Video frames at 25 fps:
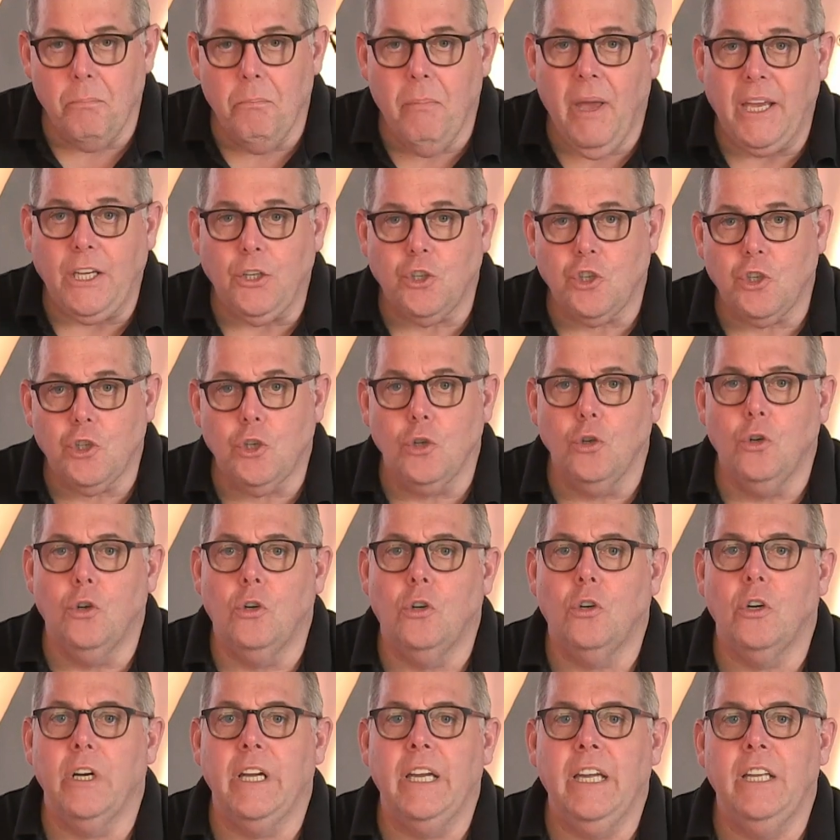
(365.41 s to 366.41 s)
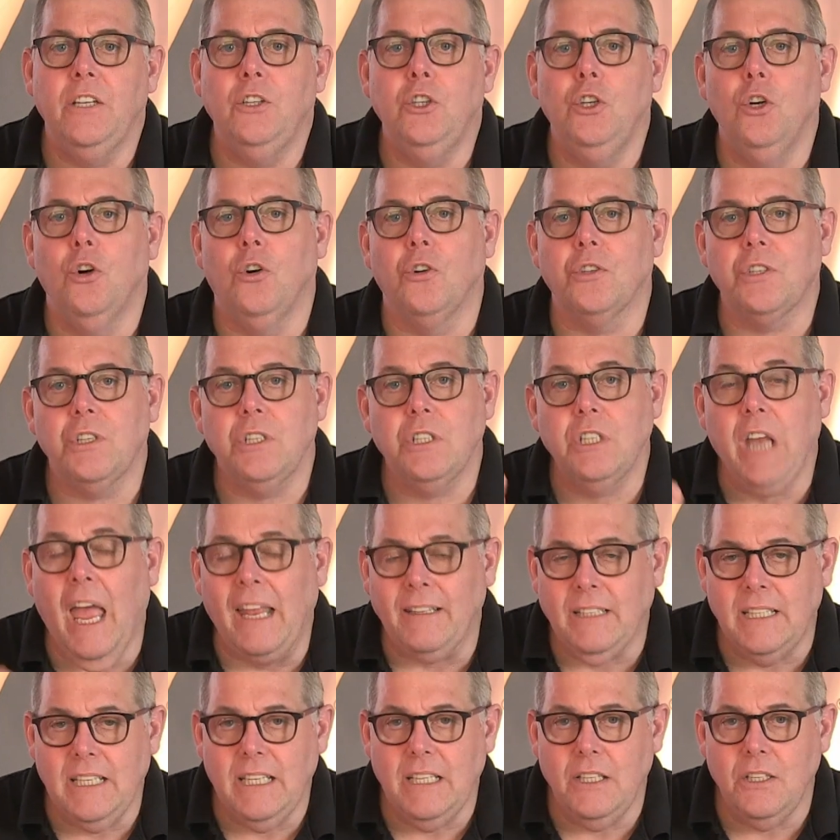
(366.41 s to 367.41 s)
make sure in your
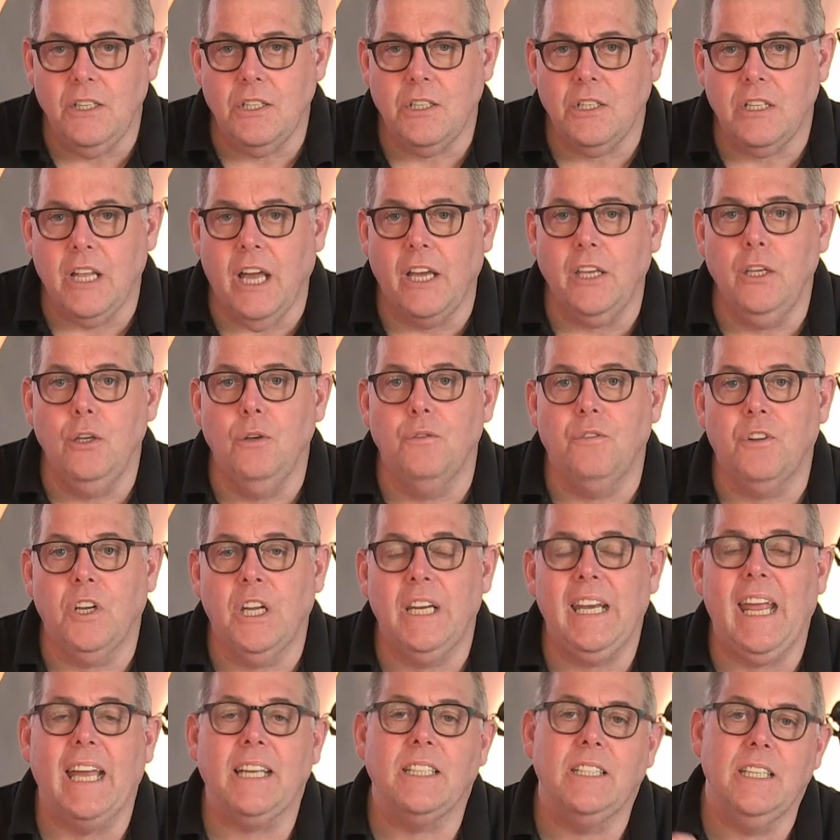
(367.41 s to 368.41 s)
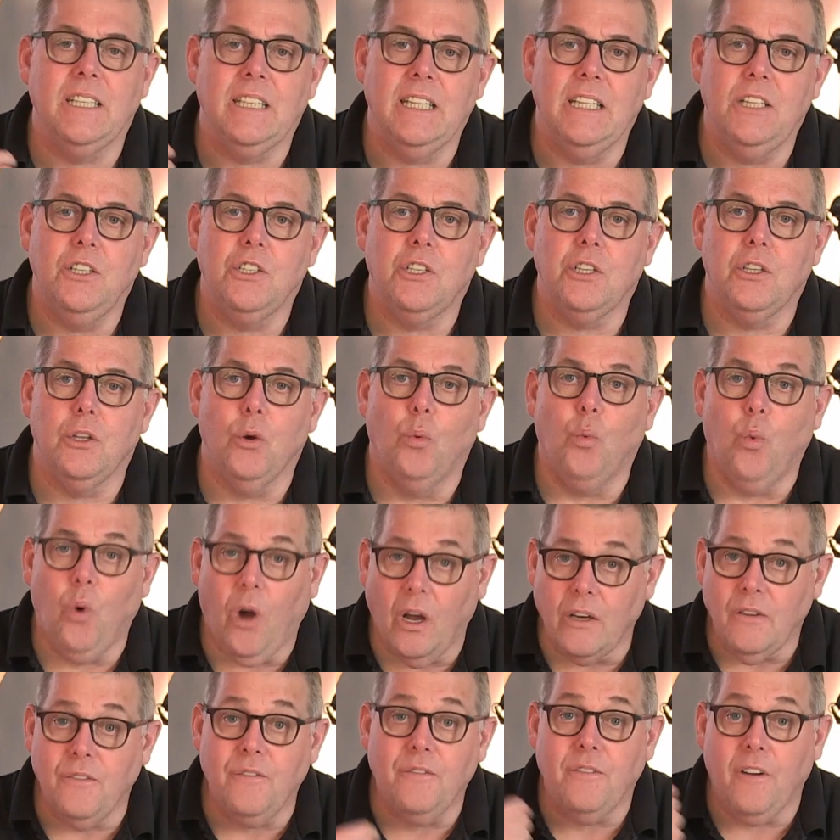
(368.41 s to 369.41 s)
settings that you've connected into the
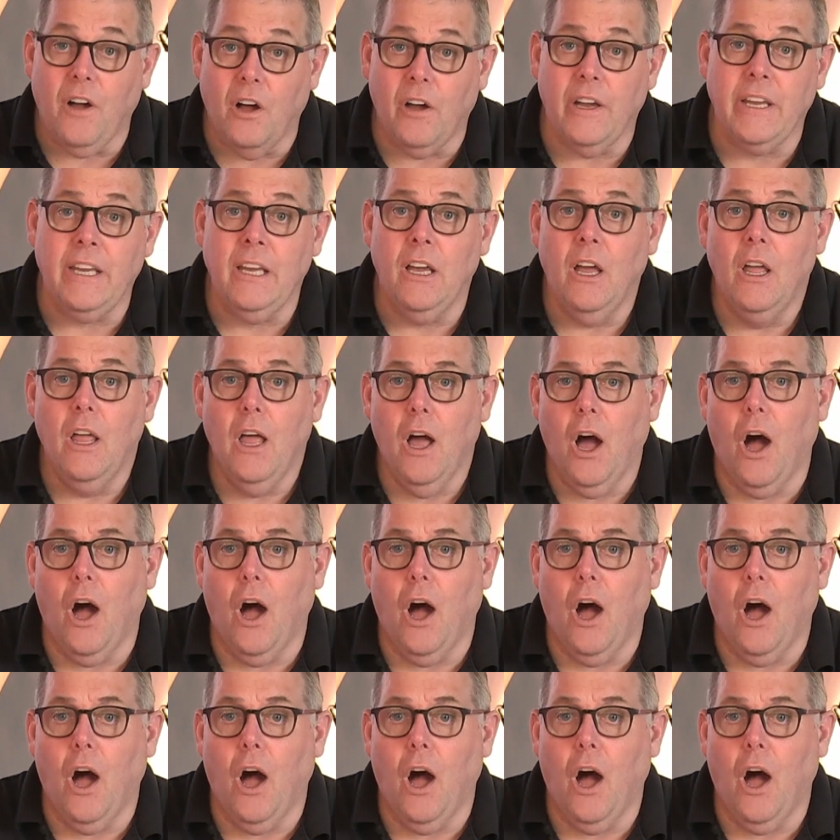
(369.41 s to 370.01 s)
Wi-Fi